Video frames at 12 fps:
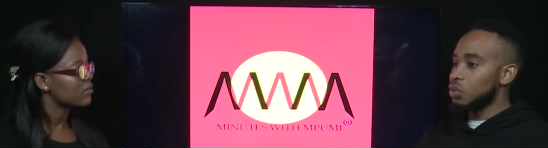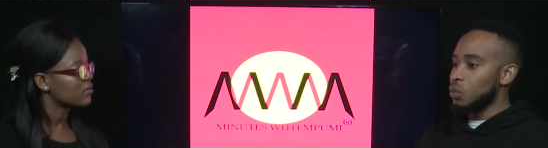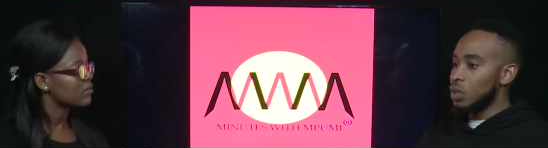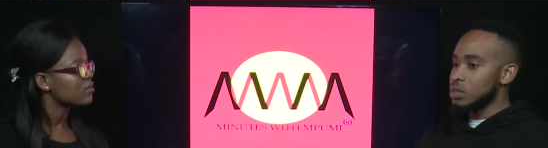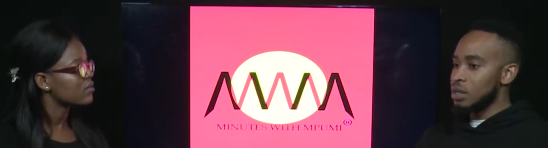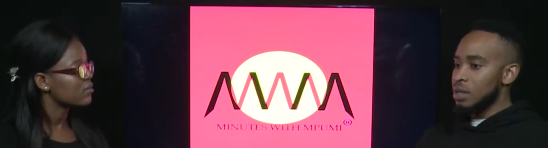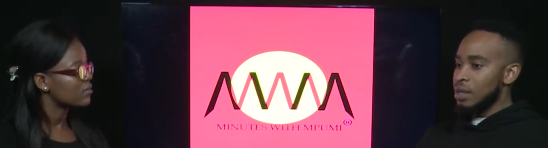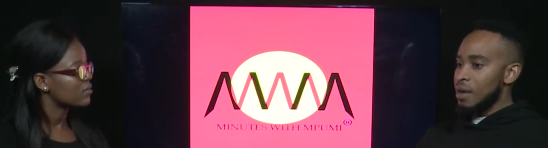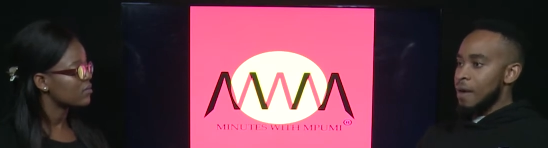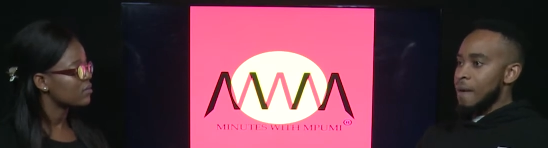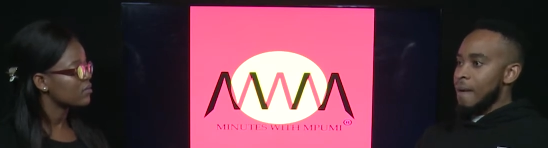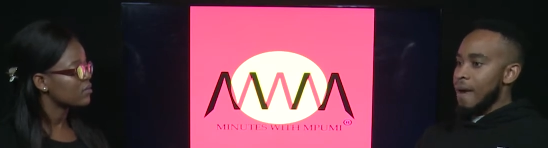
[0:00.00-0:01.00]
Speaker 1: was
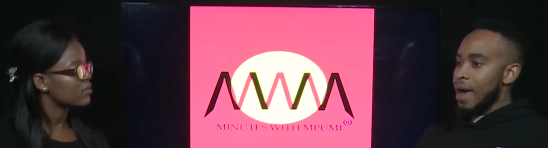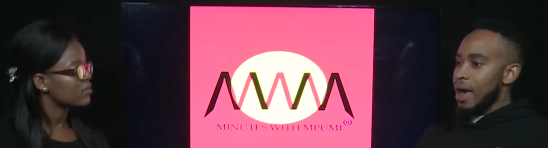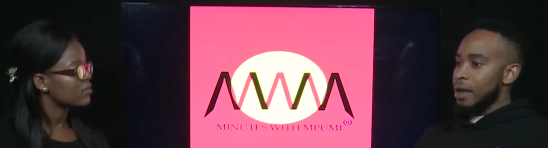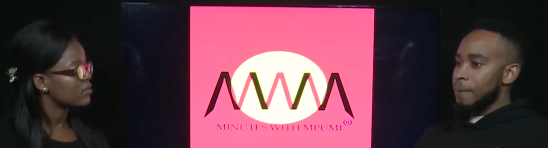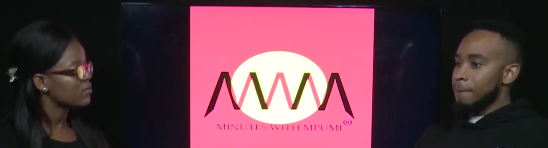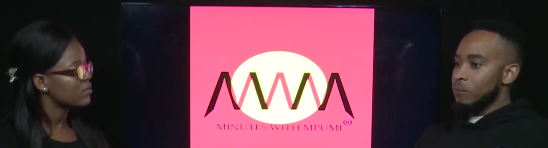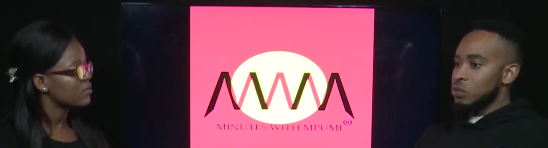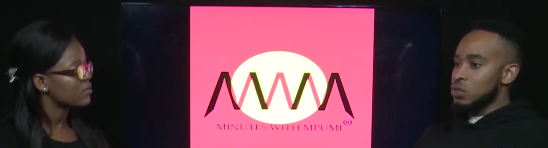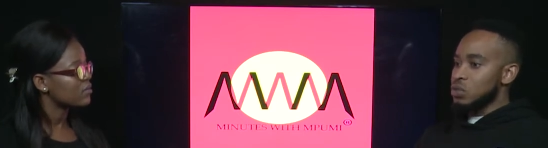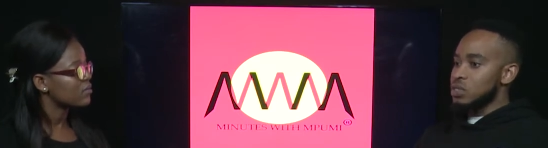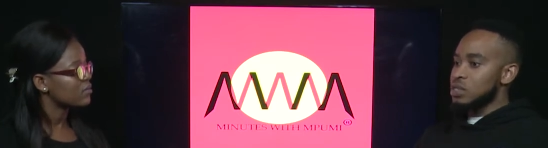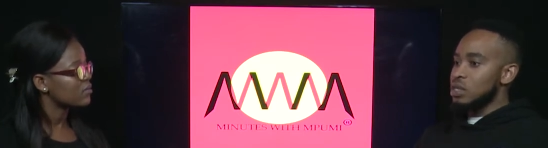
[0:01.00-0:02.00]
and to
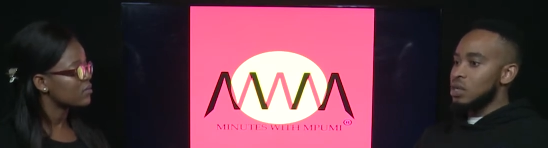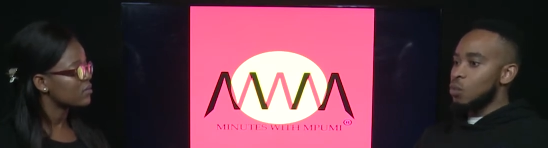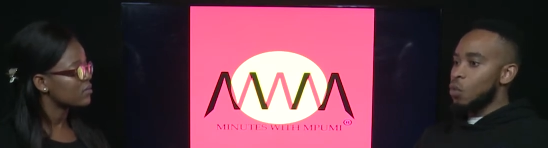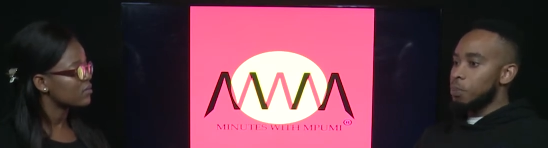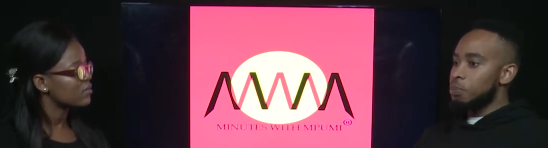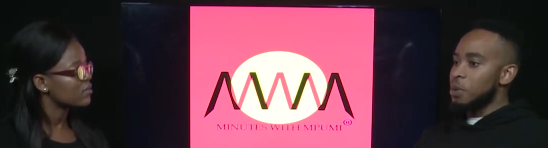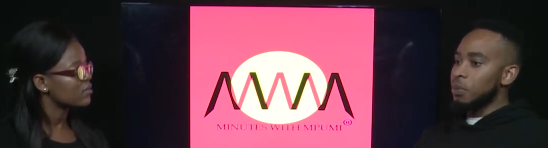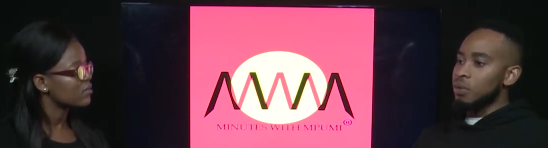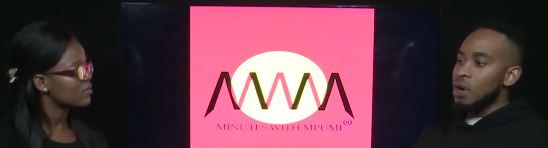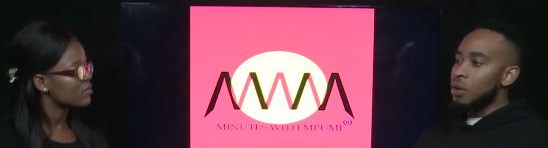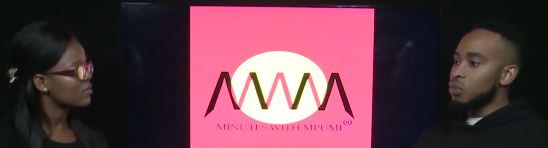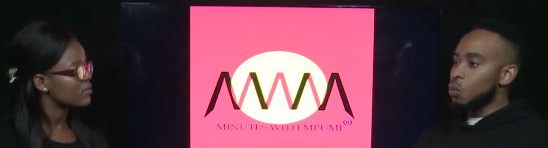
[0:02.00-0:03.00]
see what people
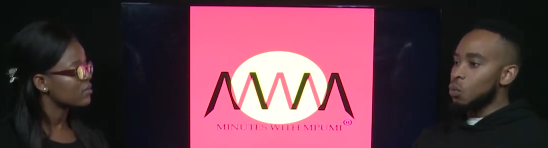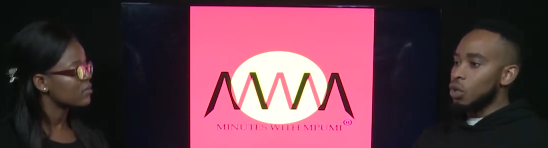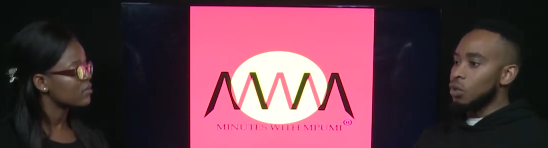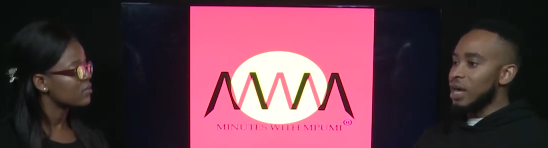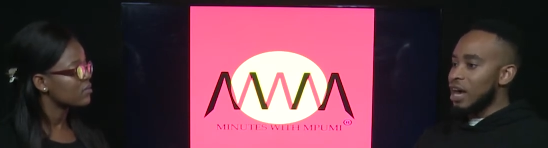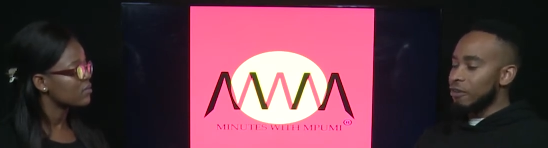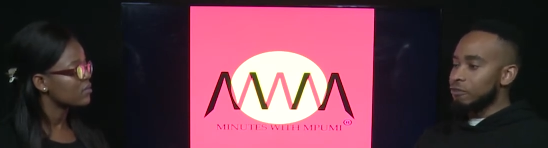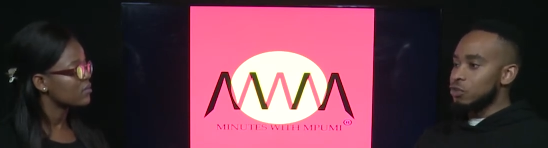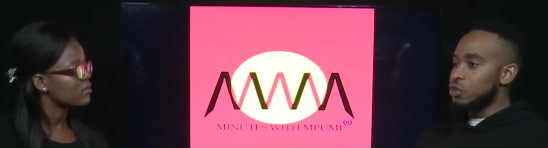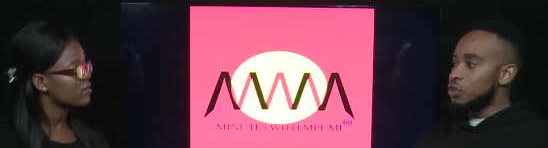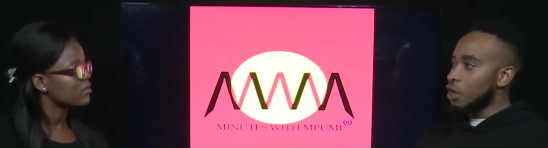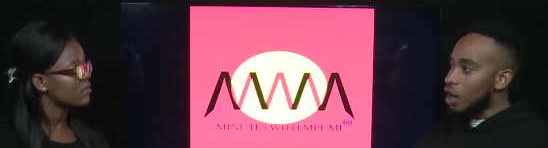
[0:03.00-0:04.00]
around the world have
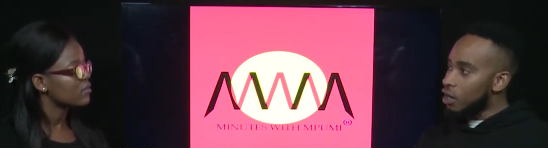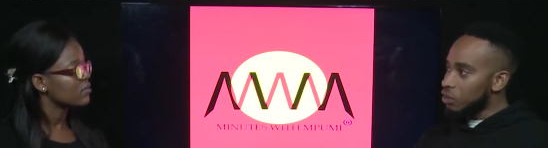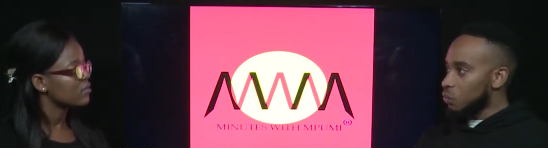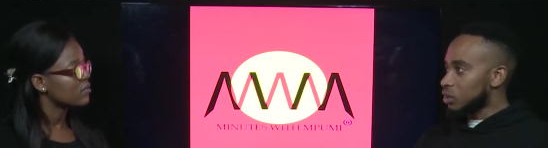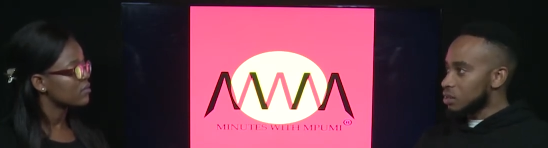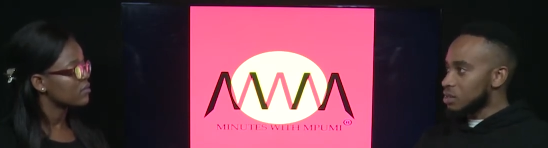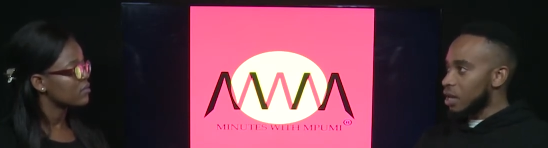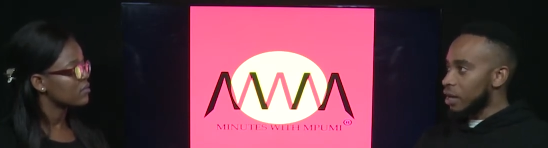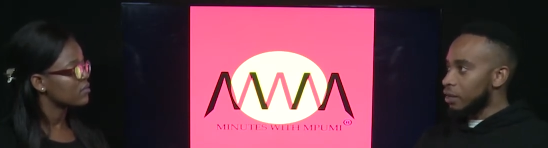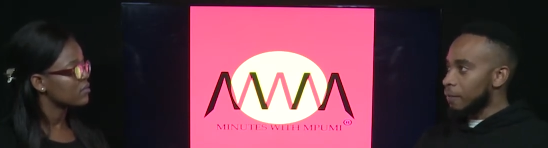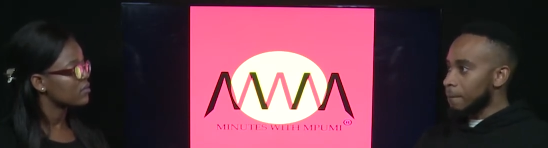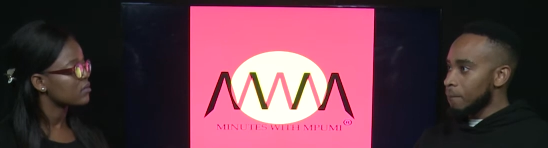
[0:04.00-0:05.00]
done with
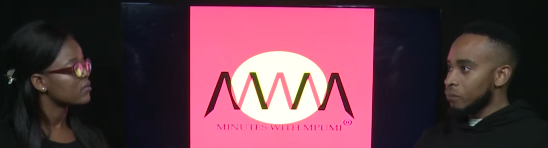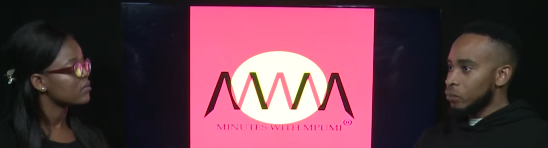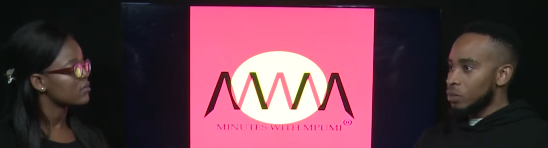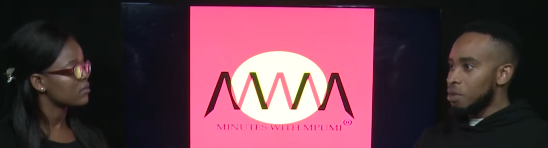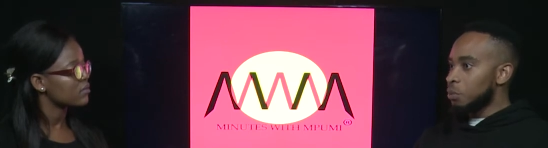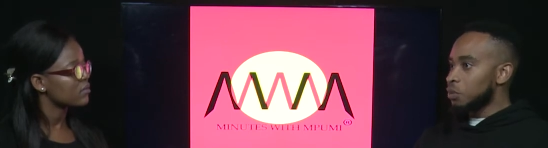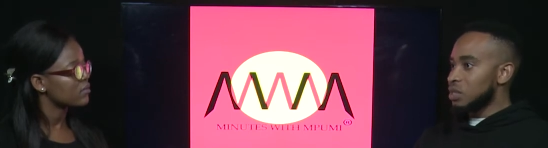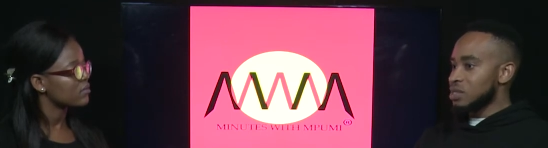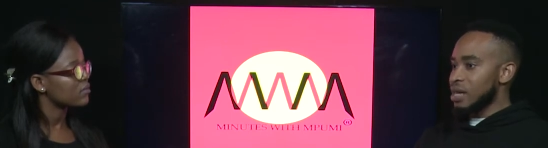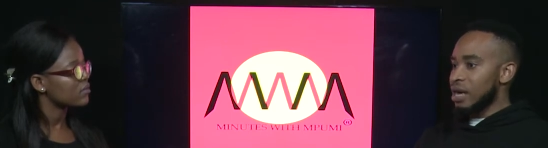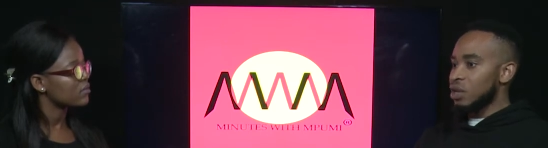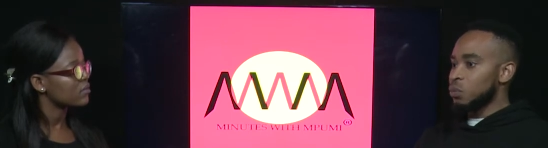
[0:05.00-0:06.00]
design mm-hmm people
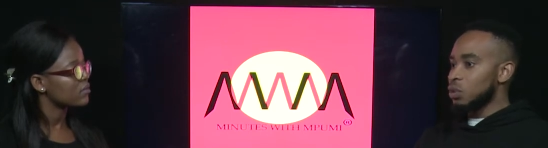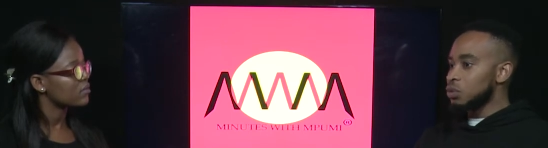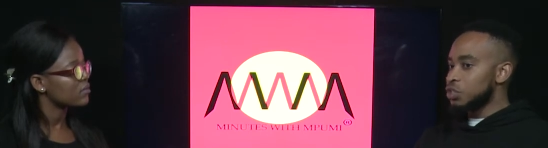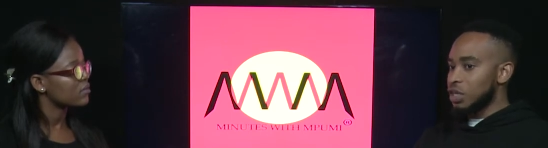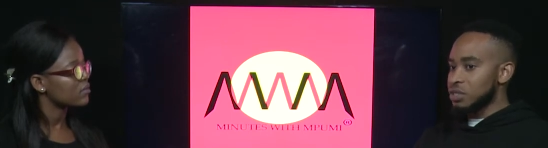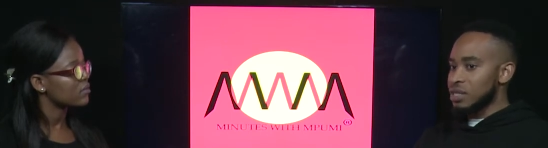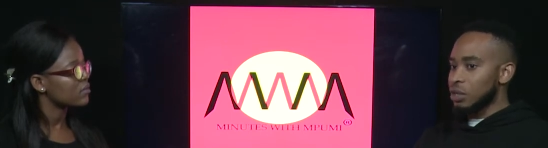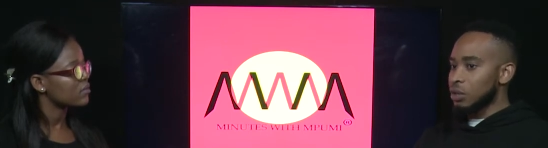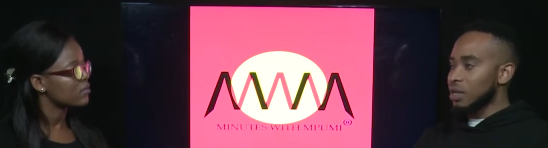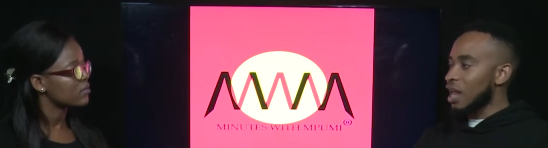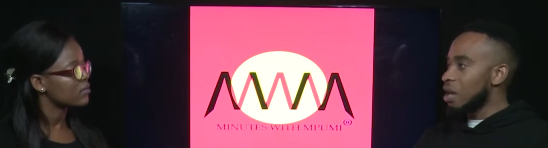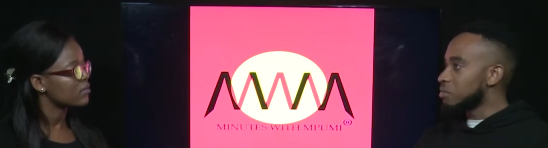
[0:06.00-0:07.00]
designing wheelchairs that could
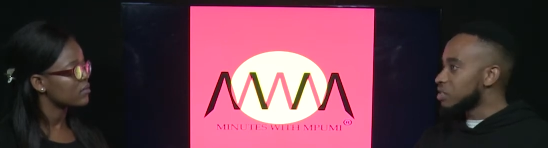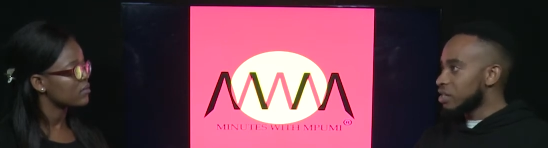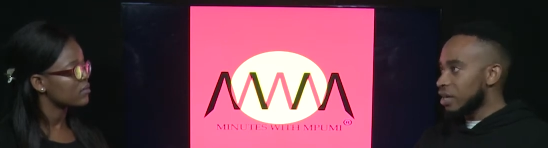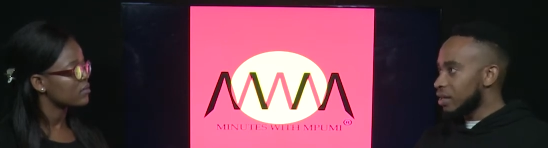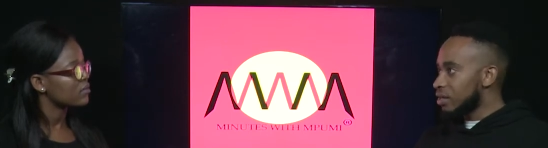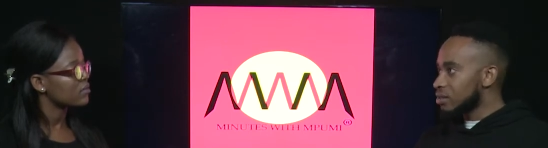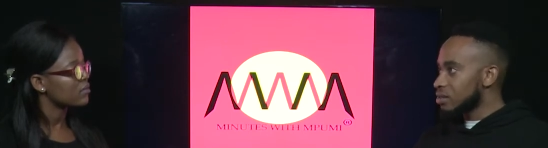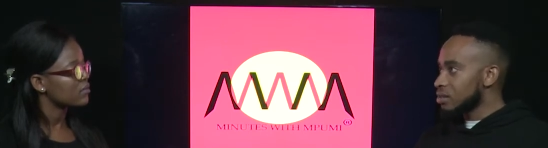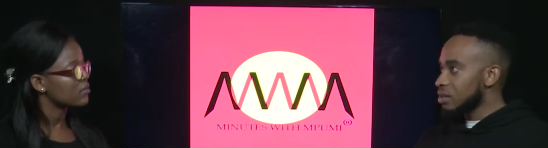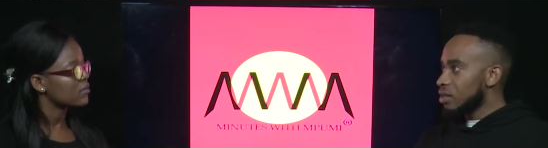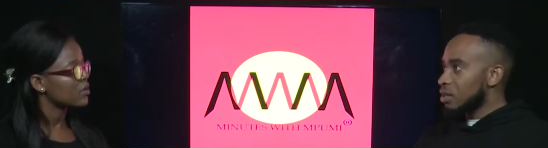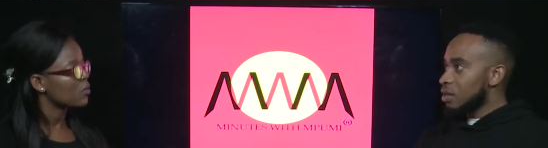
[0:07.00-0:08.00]
climb stairs,
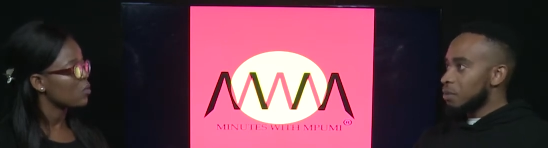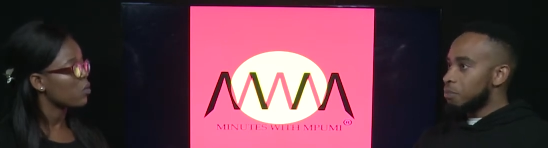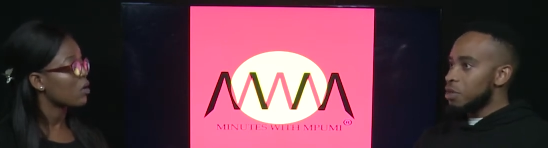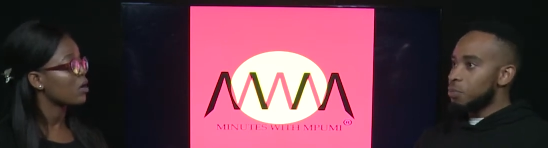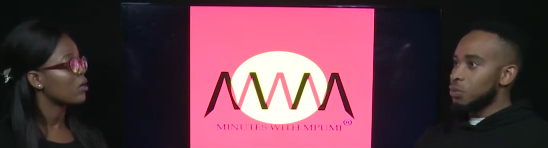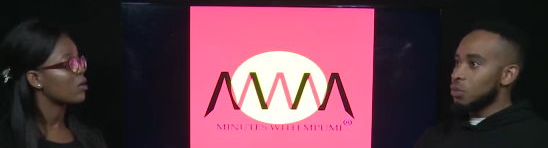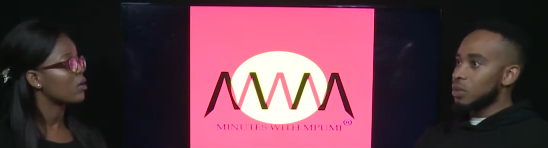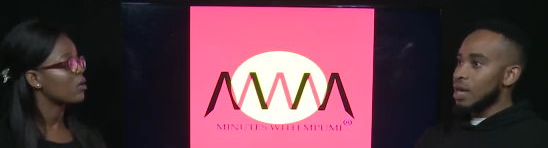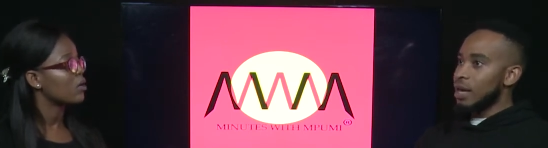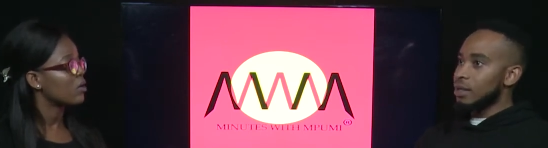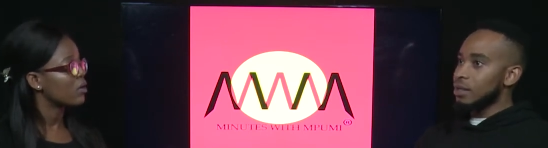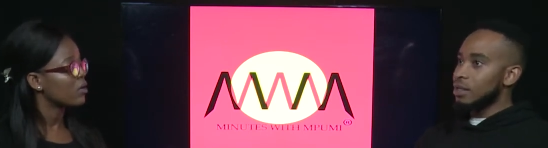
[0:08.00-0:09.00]
people that